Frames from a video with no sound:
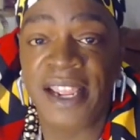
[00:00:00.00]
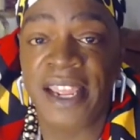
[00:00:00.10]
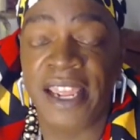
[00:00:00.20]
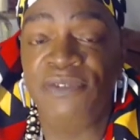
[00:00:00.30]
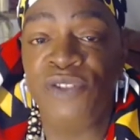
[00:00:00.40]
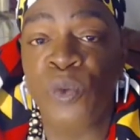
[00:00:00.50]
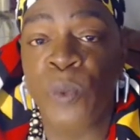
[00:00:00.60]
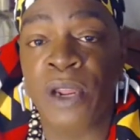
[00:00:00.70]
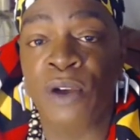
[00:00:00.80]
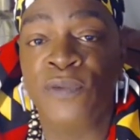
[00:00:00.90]
if you
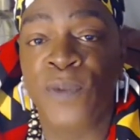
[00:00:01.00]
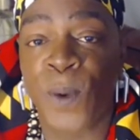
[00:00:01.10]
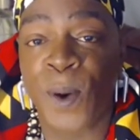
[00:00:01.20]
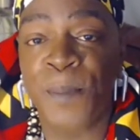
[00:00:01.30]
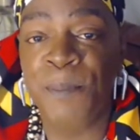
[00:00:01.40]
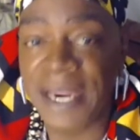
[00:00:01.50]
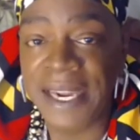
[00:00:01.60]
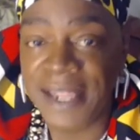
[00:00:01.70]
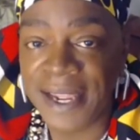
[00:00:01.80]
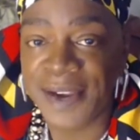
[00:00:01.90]
will, for many
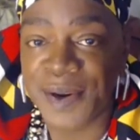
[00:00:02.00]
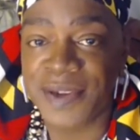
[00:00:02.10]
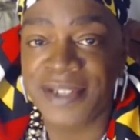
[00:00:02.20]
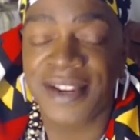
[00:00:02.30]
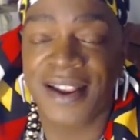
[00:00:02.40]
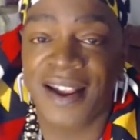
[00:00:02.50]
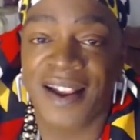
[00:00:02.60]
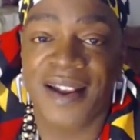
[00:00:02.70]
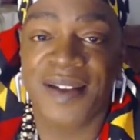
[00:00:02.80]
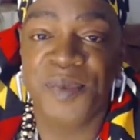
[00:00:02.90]
years
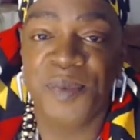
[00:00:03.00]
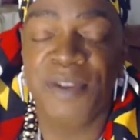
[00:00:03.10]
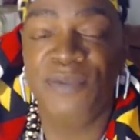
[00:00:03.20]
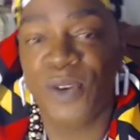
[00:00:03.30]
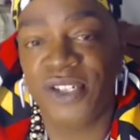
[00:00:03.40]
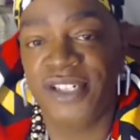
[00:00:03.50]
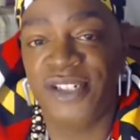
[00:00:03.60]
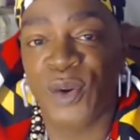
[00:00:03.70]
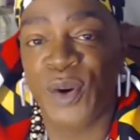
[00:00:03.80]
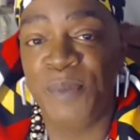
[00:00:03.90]
before she
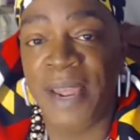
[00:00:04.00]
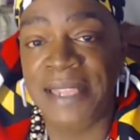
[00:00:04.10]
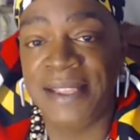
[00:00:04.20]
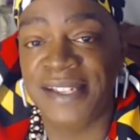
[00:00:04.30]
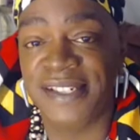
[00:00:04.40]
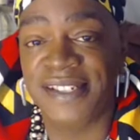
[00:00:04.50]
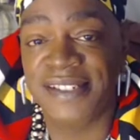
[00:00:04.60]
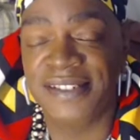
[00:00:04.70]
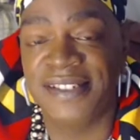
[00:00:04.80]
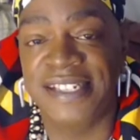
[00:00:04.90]
sort of made
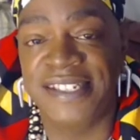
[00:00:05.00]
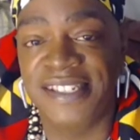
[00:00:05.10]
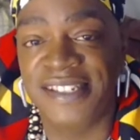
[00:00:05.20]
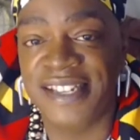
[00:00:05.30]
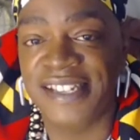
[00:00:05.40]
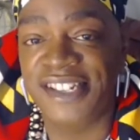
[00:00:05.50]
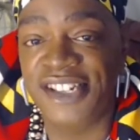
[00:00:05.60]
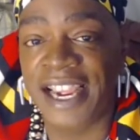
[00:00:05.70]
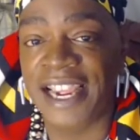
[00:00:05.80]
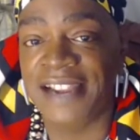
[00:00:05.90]
this
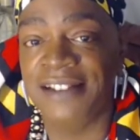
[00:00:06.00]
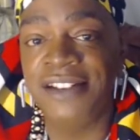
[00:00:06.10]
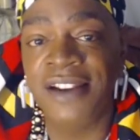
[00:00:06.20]
change.